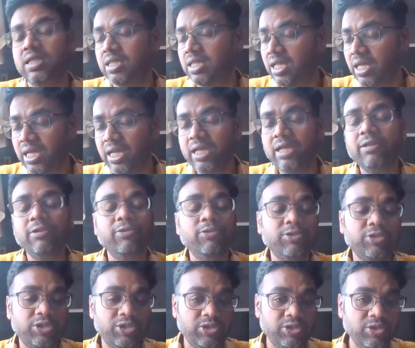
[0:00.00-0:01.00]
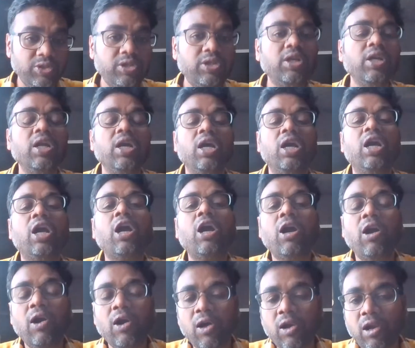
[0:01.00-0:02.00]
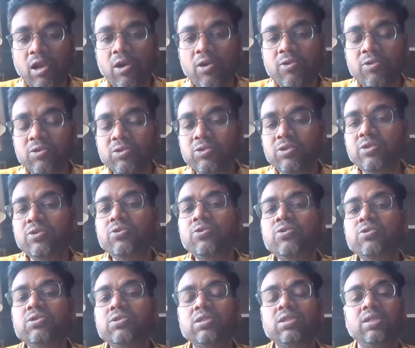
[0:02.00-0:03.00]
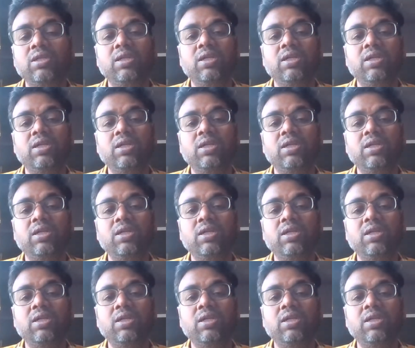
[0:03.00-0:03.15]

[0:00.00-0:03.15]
then you should call out those